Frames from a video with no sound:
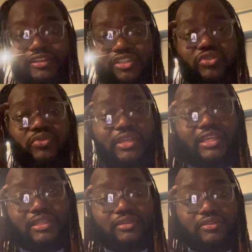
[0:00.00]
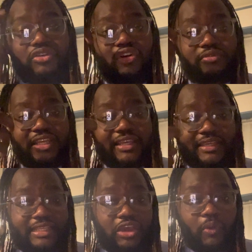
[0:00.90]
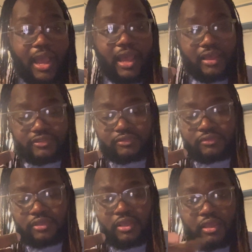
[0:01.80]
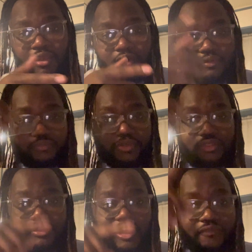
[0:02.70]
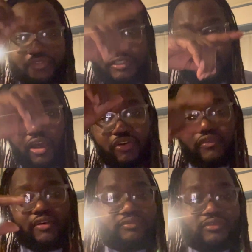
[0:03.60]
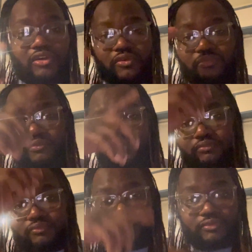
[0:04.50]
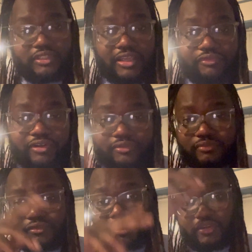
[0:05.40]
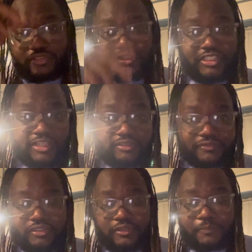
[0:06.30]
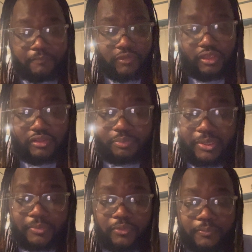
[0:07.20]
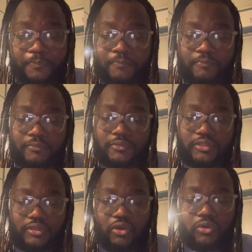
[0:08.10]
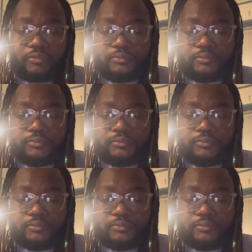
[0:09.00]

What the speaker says: to you in, you know what I'm saying, in your eyes, because levels is all, you know, different or subjective to other people. So